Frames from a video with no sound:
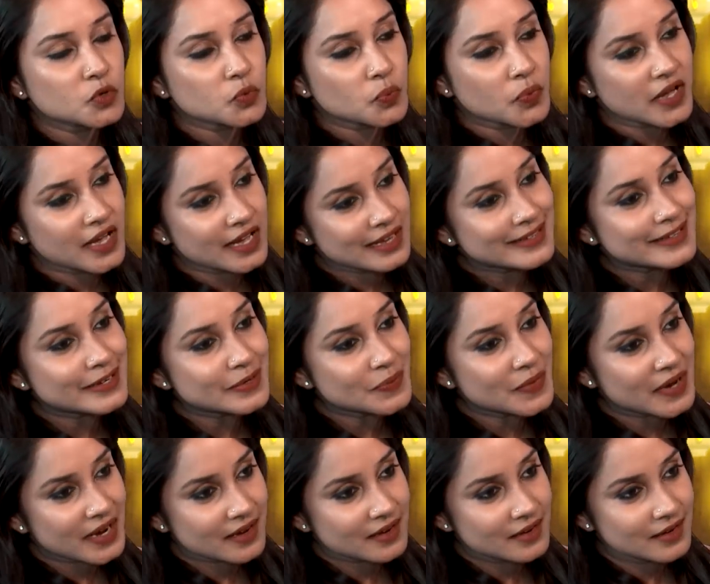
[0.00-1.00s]
page
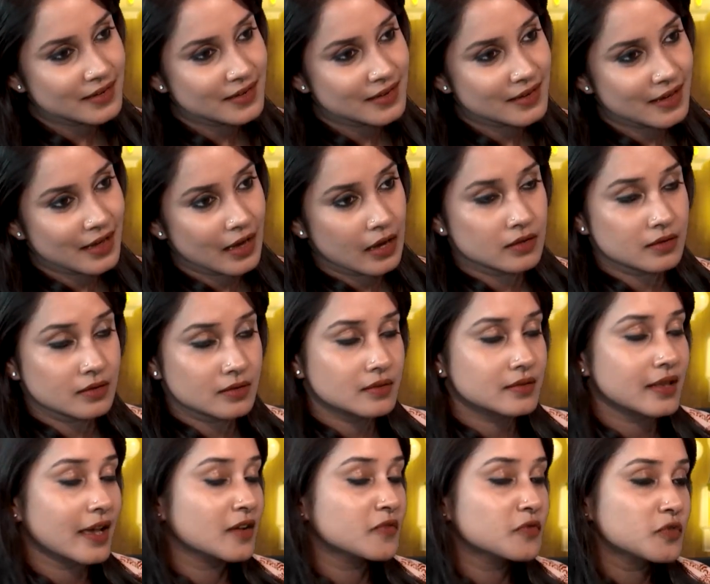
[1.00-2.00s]
remained, and
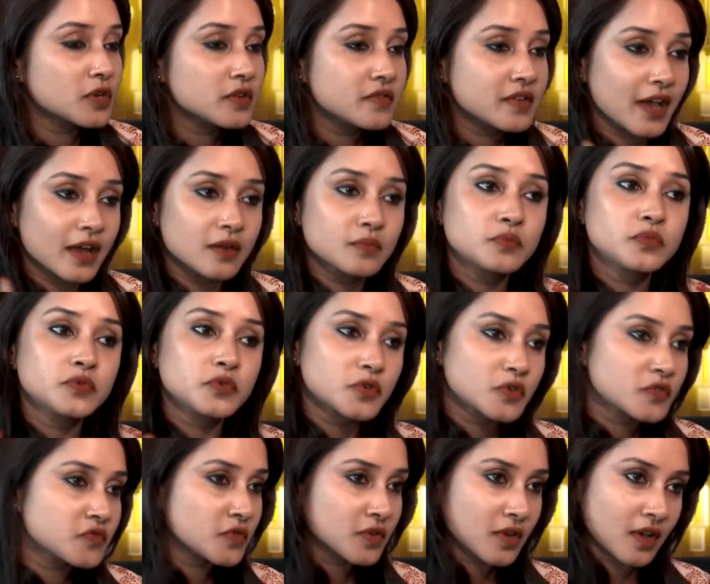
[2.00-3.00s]
thankfully we had
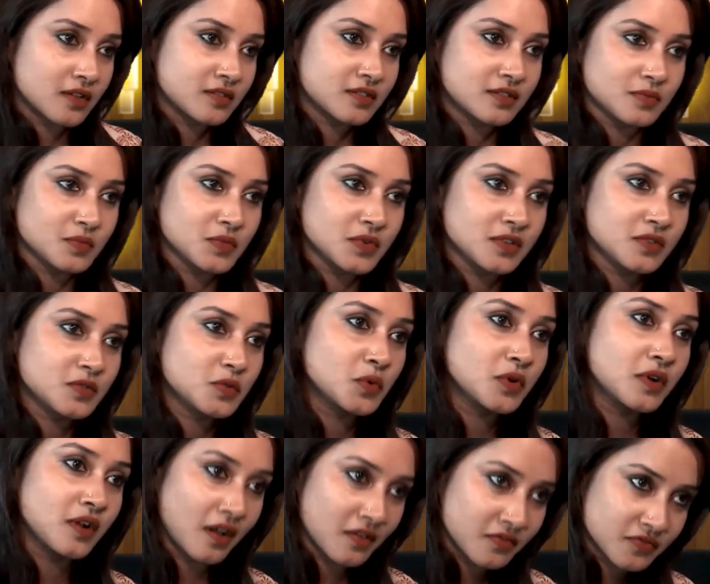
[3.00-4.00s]
beautiful customers who
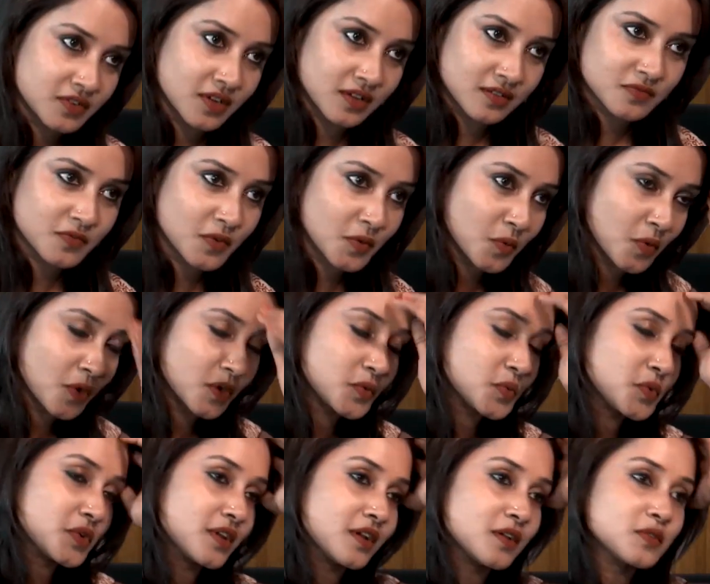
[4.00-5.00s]
loved us for what
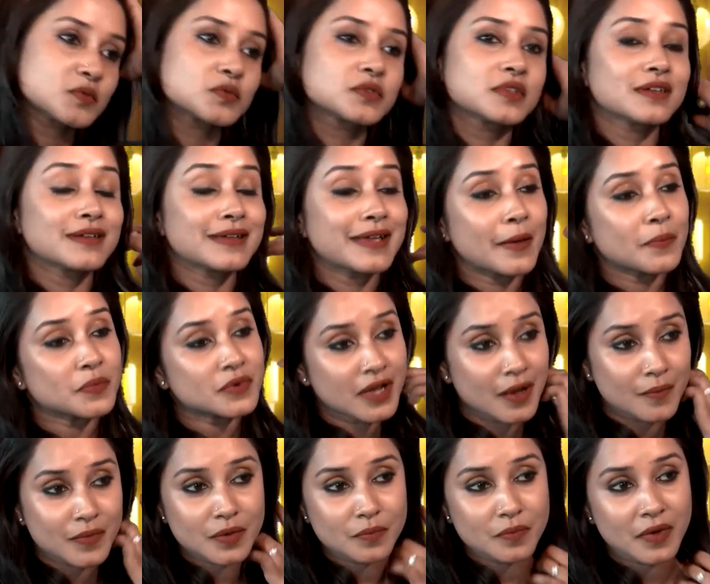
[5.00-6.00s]
we are so they kept
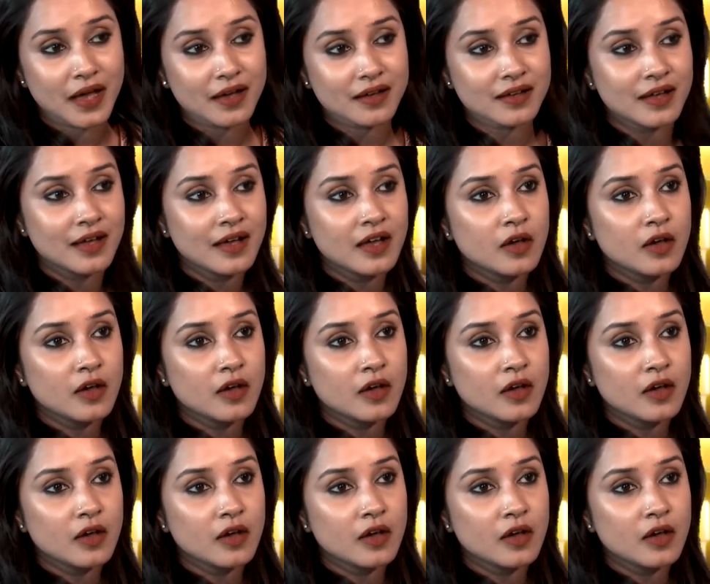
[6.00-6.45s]
coming back